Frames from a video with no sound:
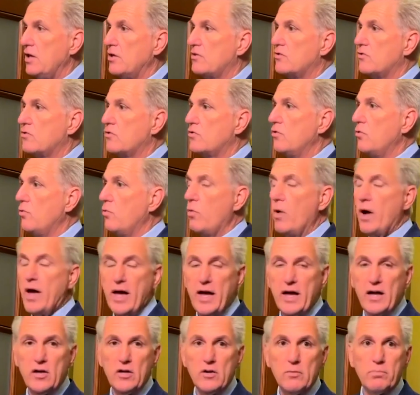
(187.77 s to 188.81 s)
It's the
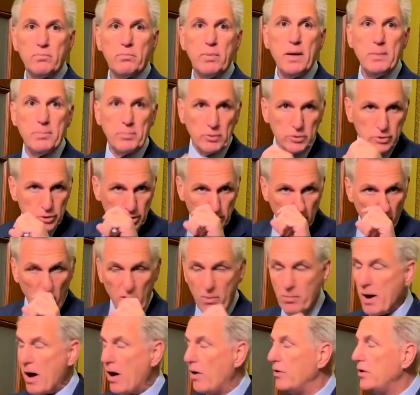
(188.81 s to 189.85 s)
way people should go
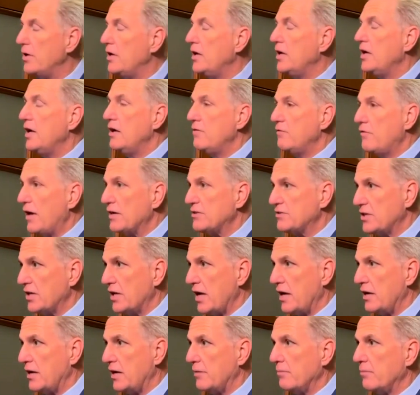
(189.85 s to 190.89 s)
about
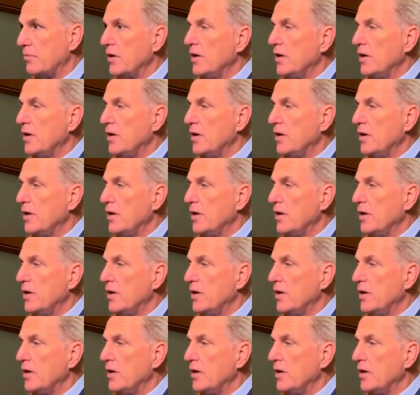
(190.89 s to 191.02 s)
investigating.